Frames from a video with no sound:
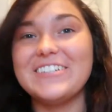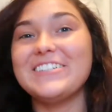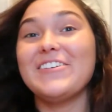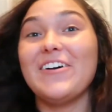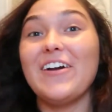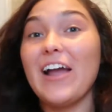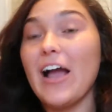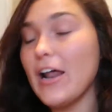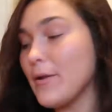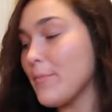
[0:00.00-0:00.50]

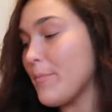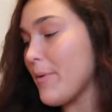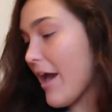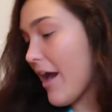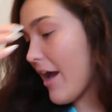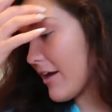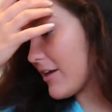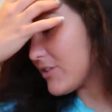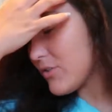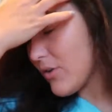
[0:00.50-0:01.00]
so I gotta
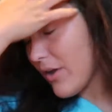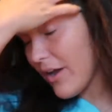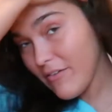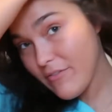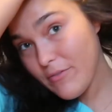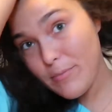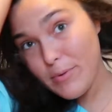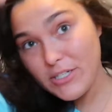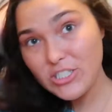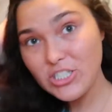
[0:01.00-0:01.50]
pack. So I
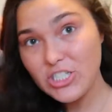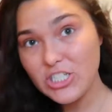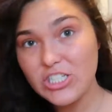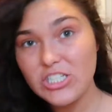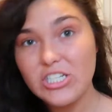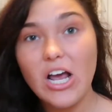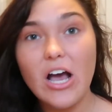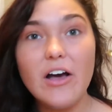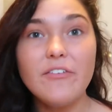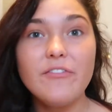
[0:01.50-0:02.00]
have a bunch of
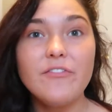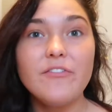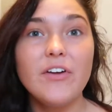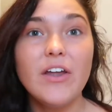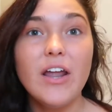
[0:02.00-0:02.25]
stuff